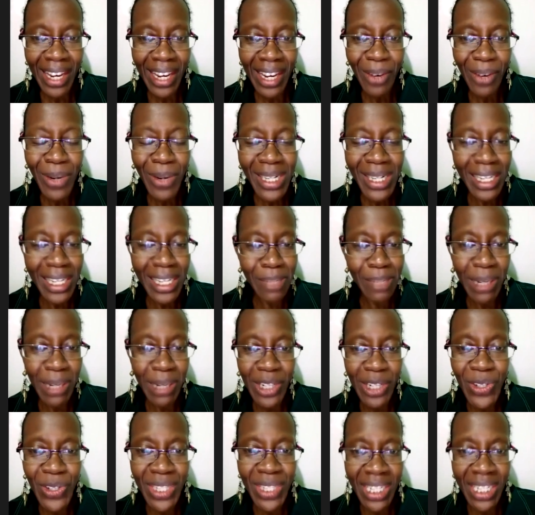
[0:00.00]
what has made you
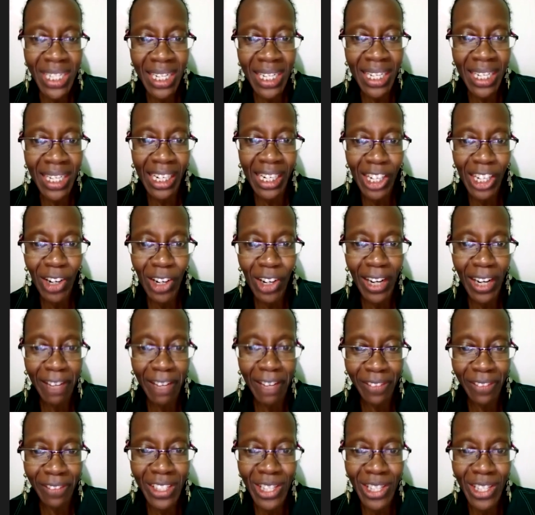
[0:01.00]
stick in your life
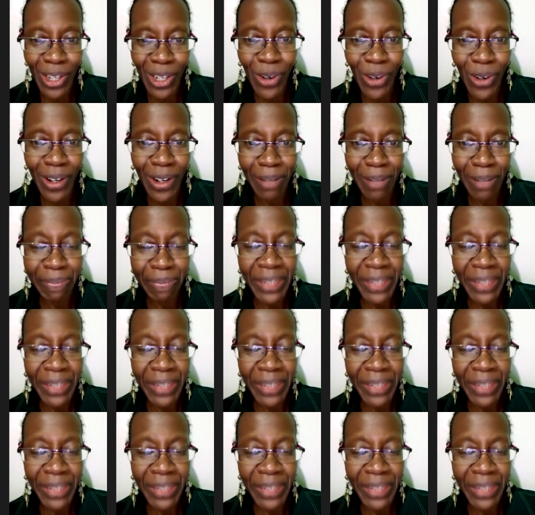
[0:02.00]
this long?